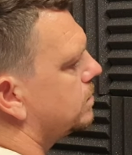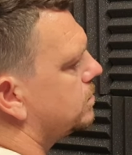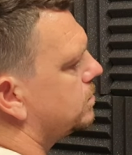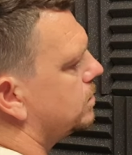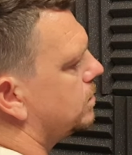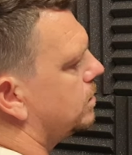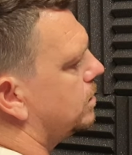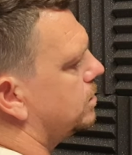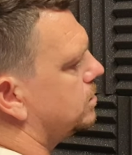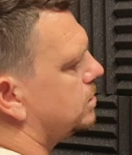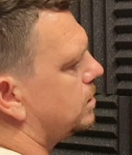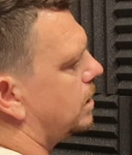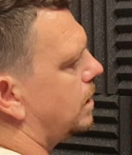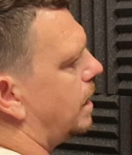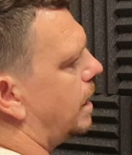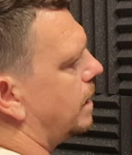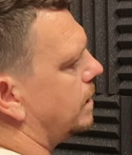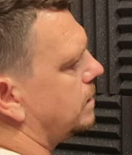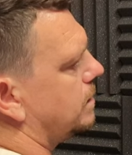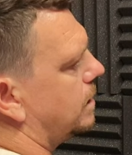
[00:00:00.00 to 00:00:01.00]
Just
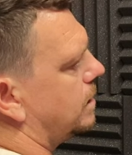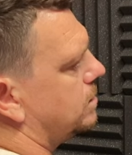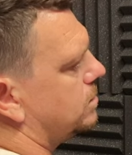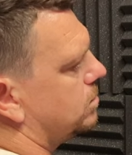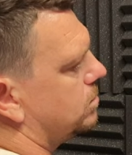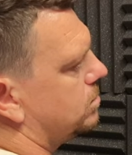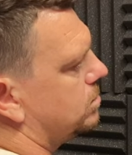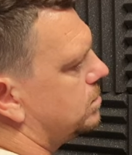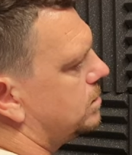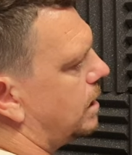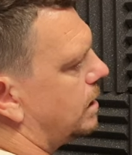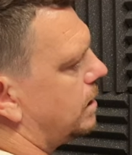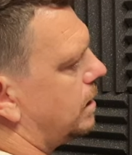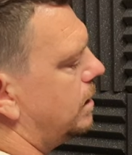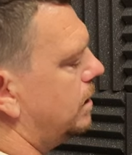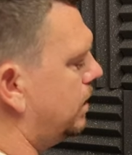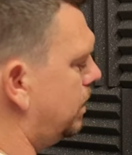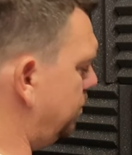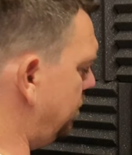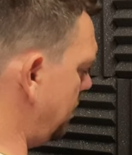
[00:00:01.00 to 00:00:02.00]
like that. So just add a
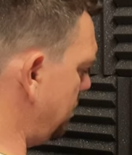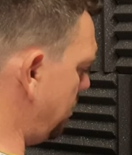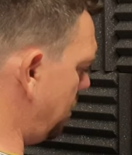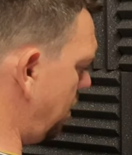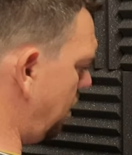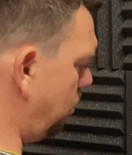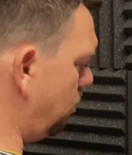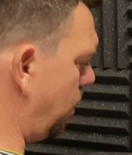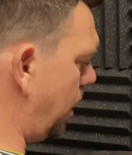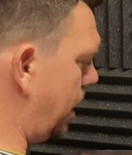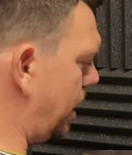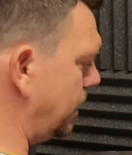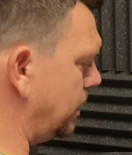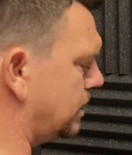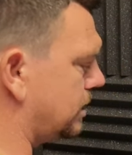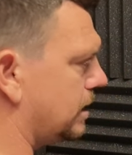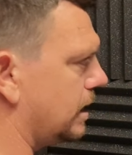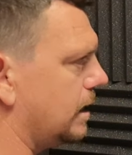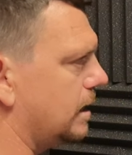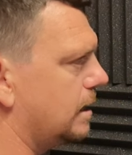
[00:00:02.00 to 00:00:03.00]
little bit more
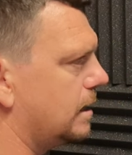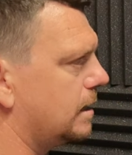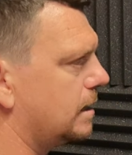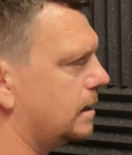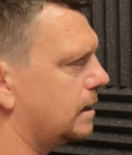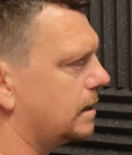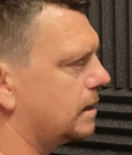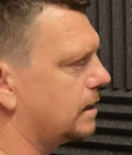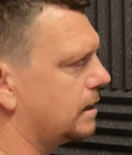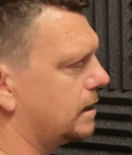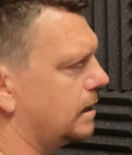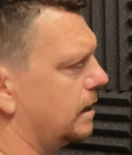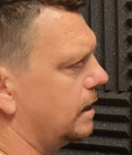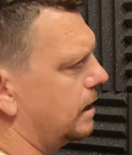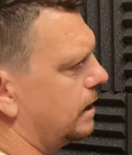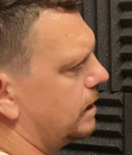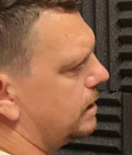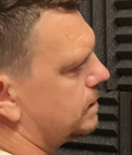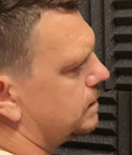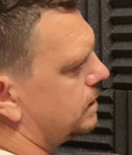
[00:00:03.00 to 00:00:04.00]
white
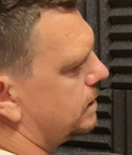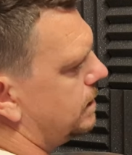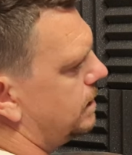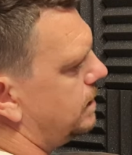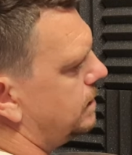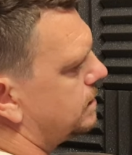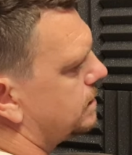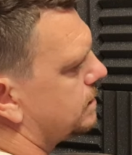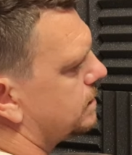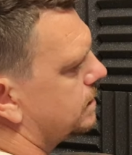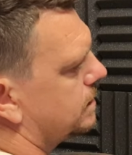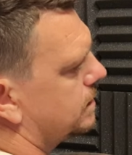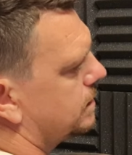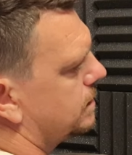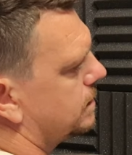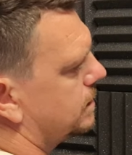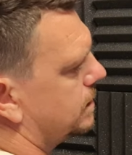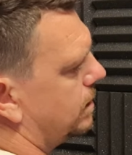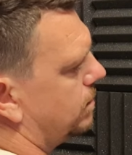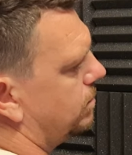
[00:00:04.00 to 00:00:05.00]
to this.
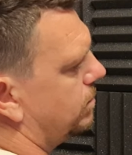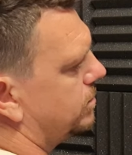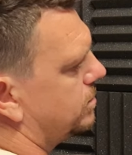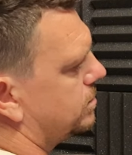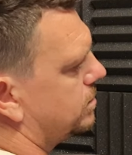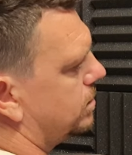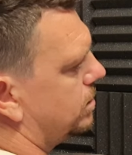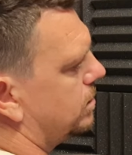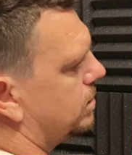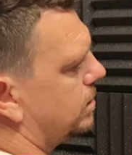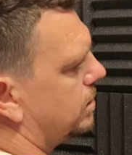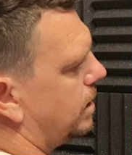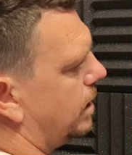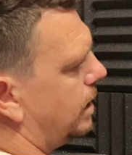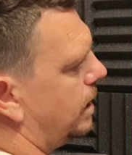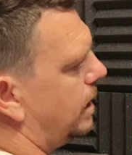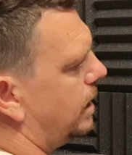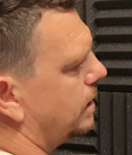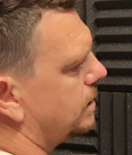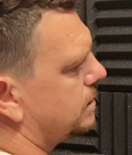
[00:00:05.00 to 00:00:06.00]
Now we've sorted the
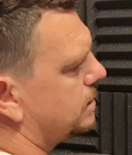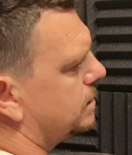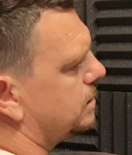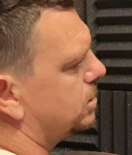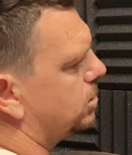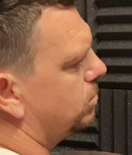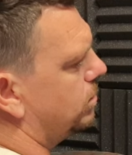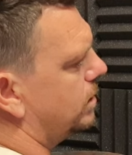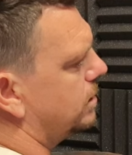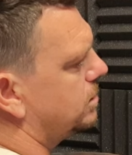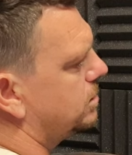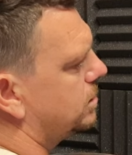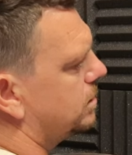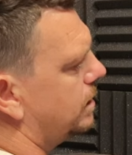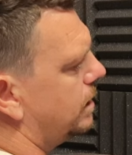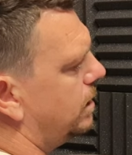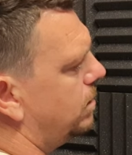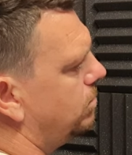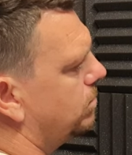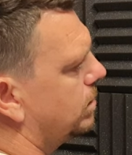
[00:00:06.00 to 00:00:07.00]
light
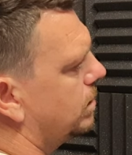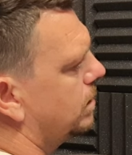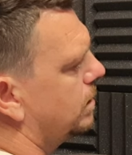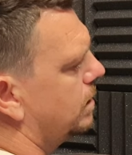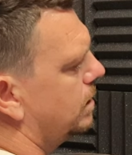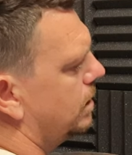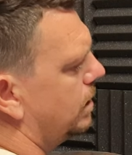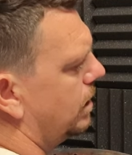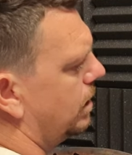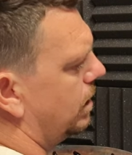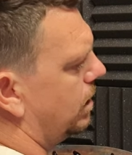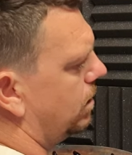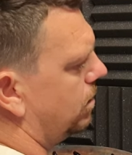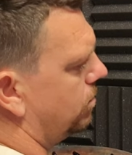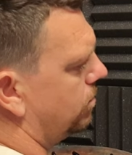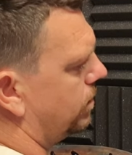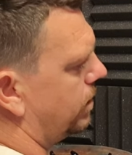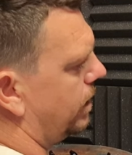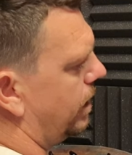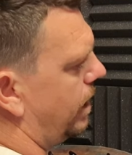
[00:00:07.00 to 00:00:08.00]
situation out.
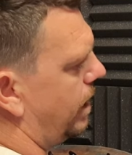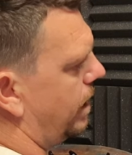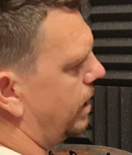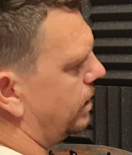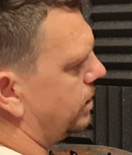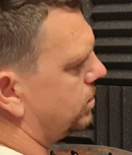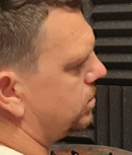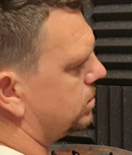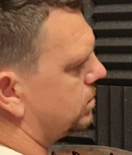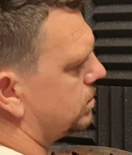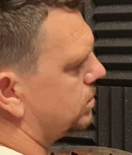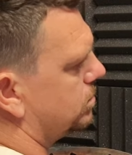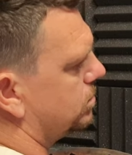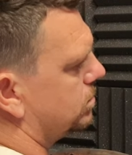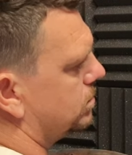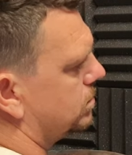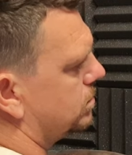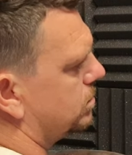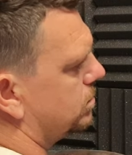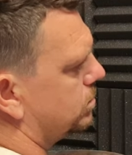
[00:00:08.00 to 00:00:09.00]
Okay, just
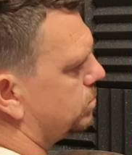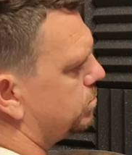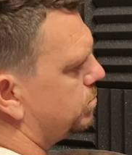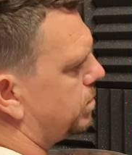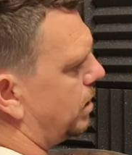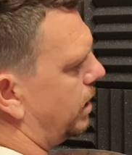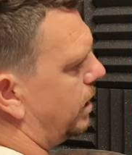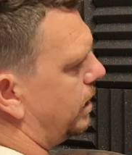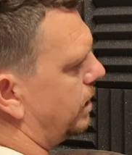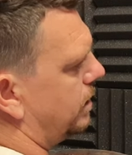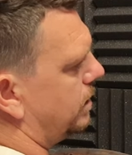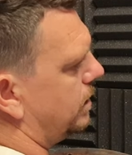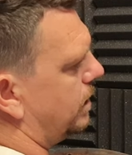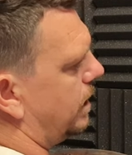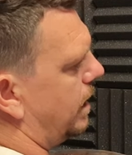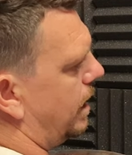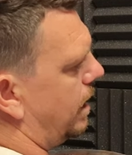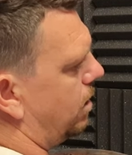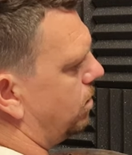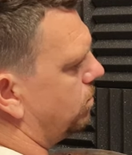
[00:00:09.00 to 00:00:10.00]
just just blend
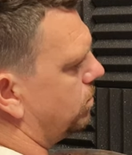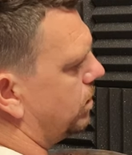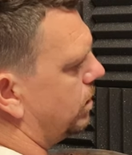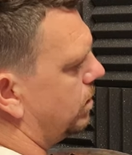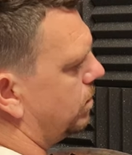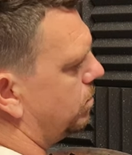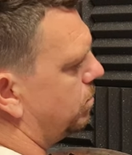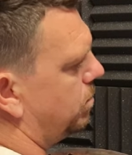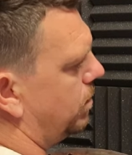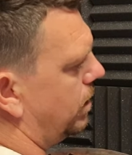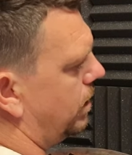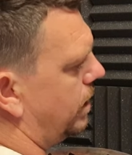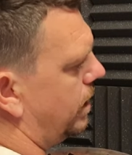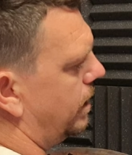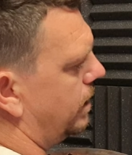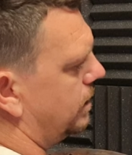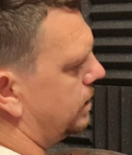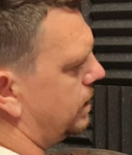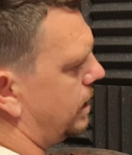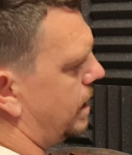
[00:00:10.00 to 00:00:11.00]
it out,
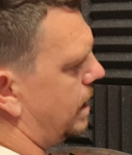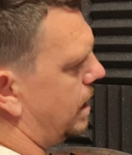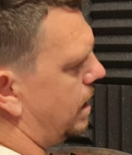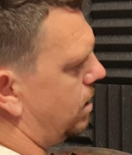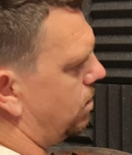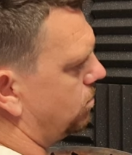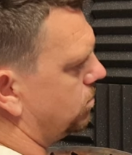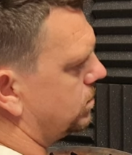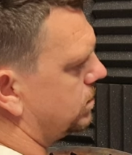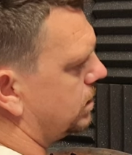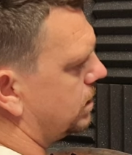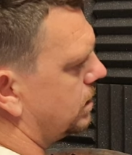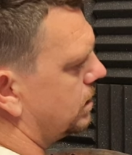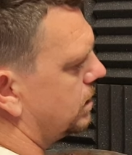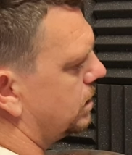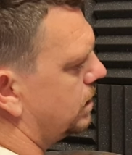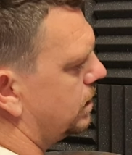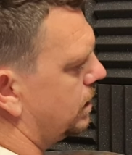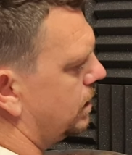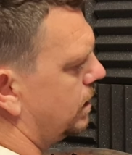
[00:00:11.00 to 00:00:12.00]
blend it out.
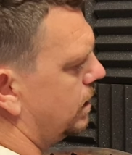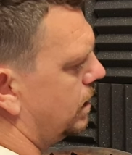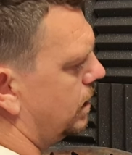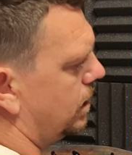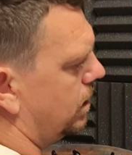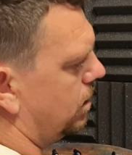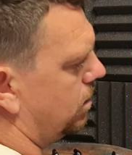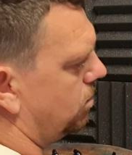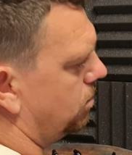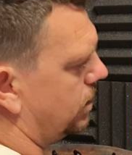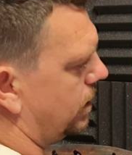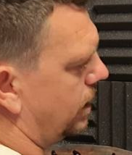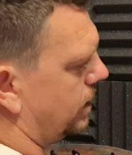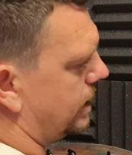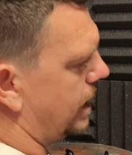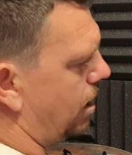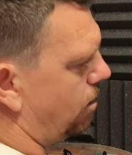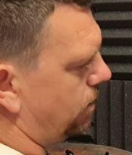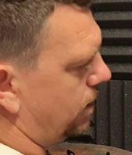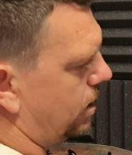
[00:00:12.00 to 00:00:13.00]
Okay,
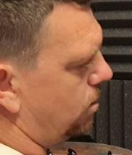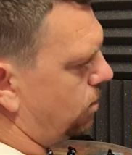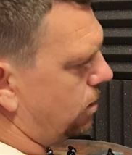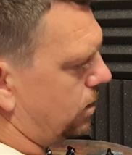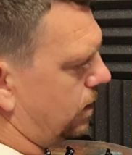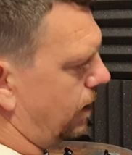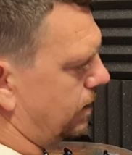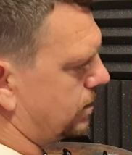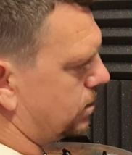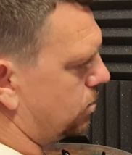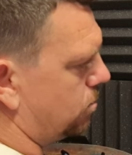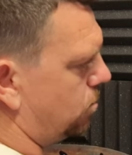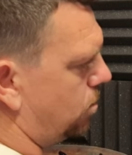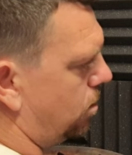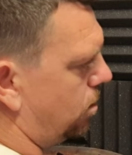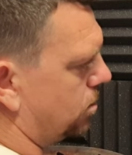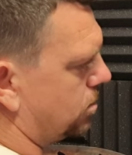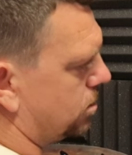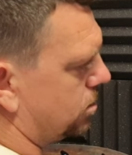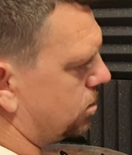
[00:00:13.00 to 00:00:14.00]
down here we're going to have some
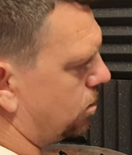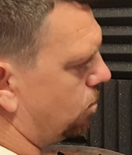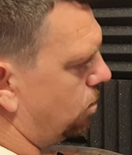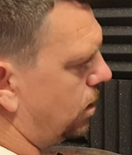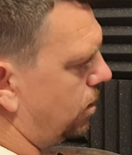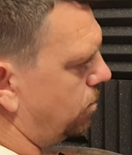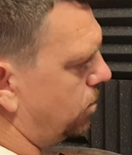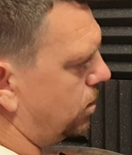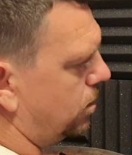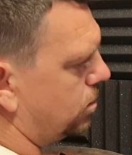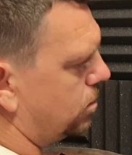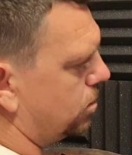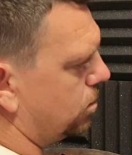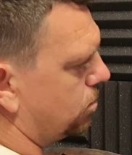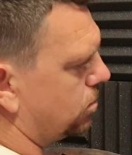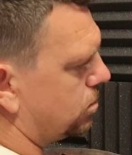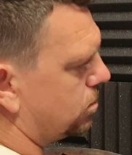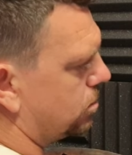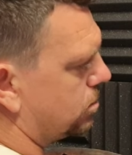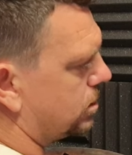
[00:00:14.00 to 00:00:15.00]
water, so what I'm going to
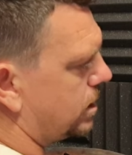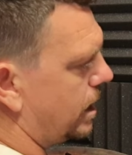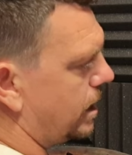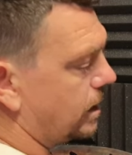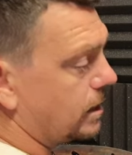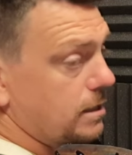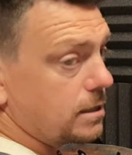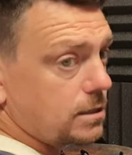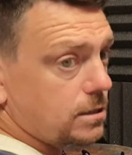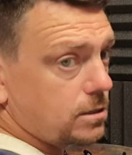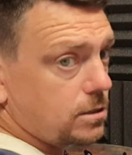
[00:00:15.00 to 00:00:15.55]
do is just take